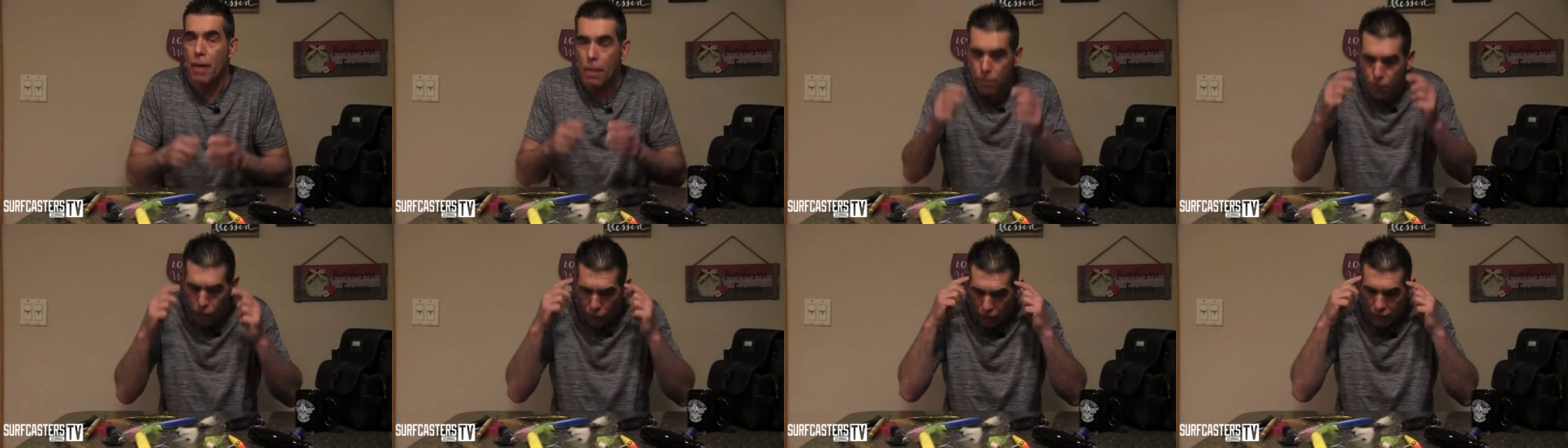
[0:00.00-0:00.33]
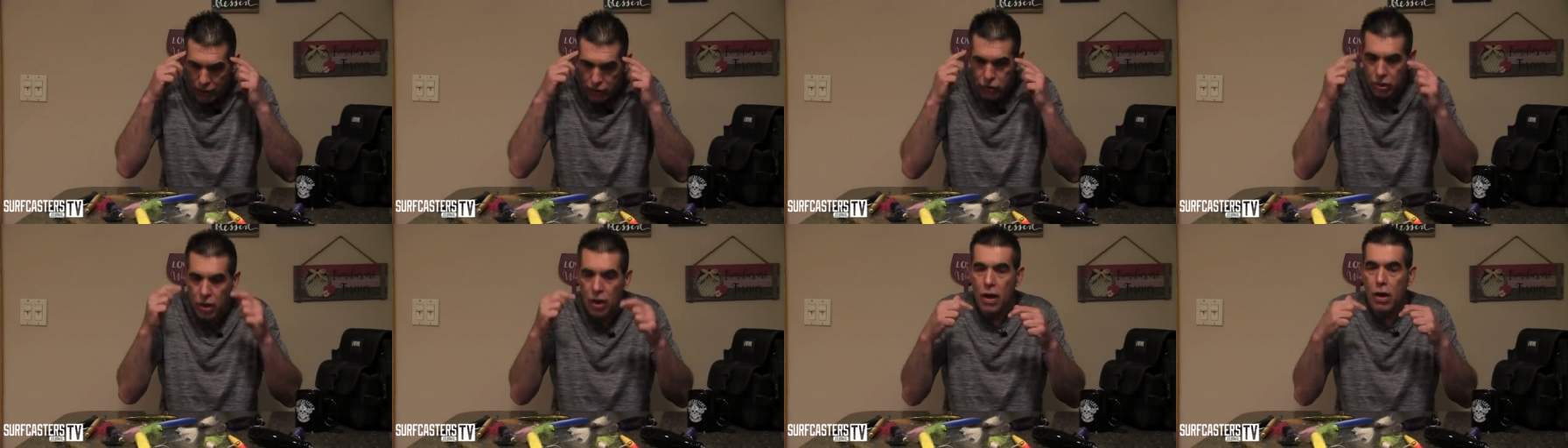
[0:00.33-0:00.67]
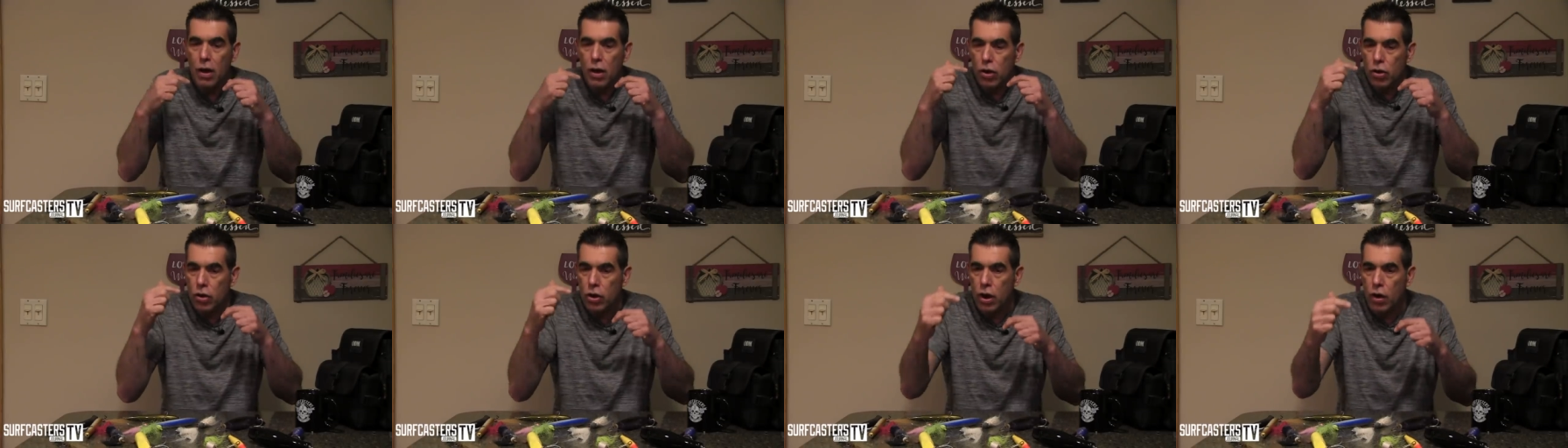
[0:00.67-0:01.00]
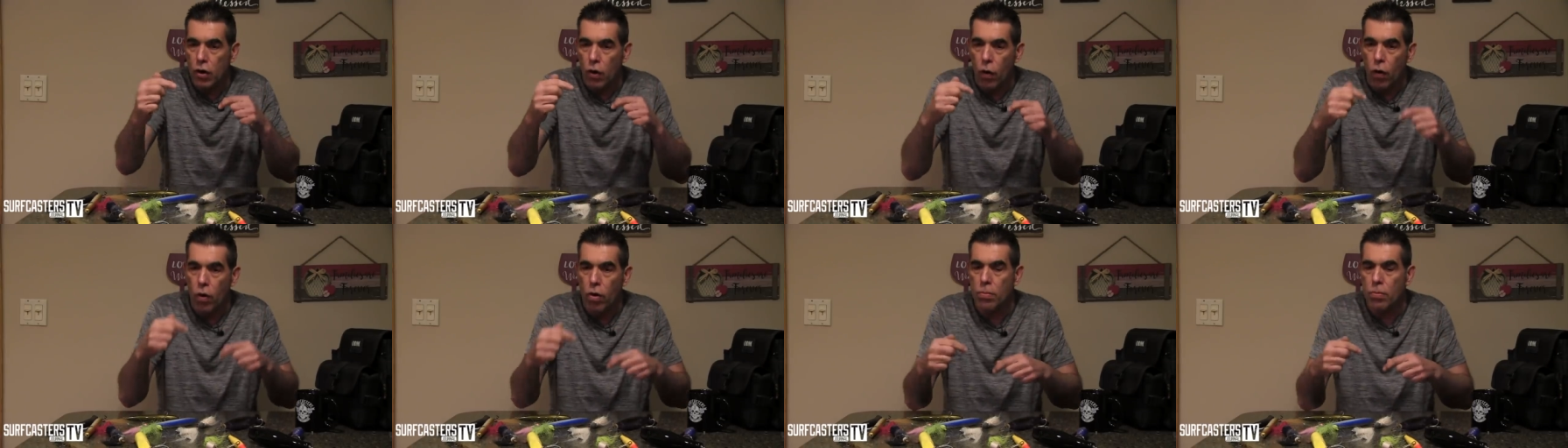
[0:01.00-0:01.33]
My point is, you can
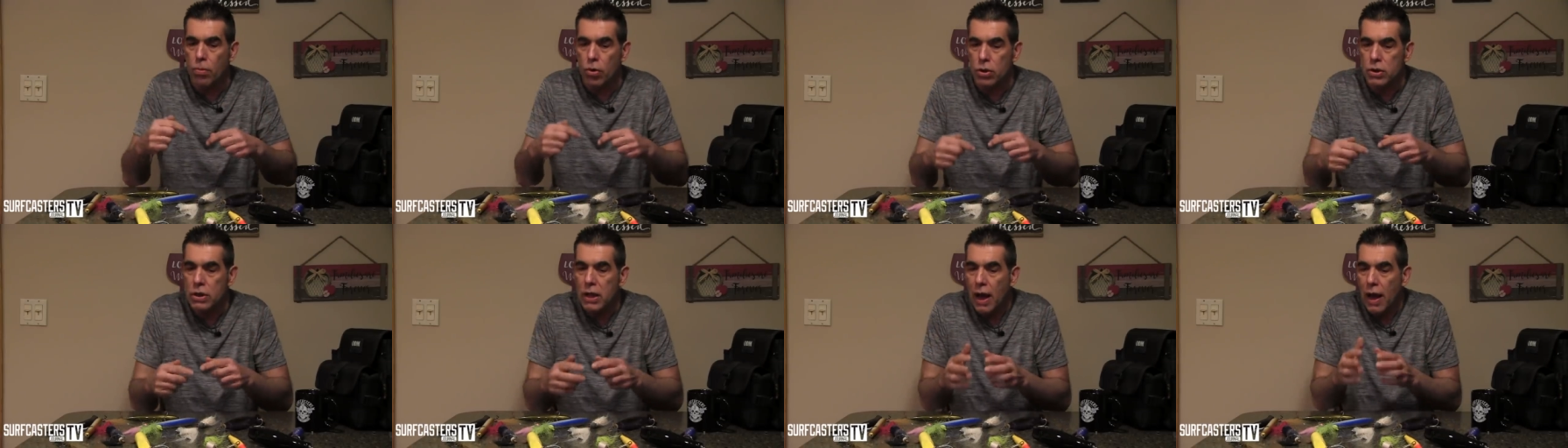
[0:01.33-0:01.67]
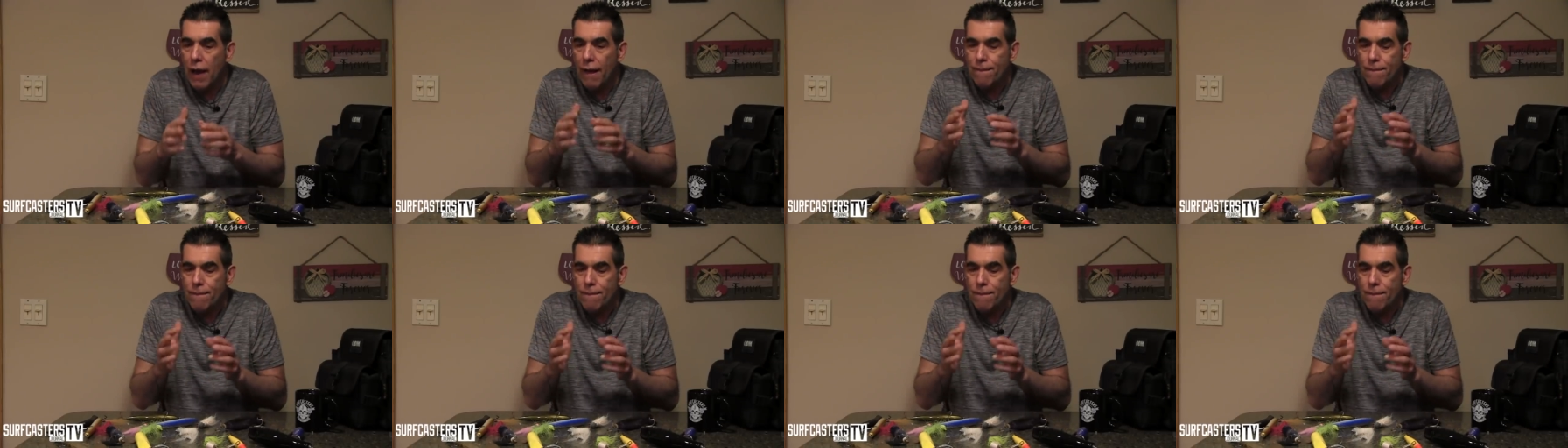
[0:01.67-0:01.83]
almost,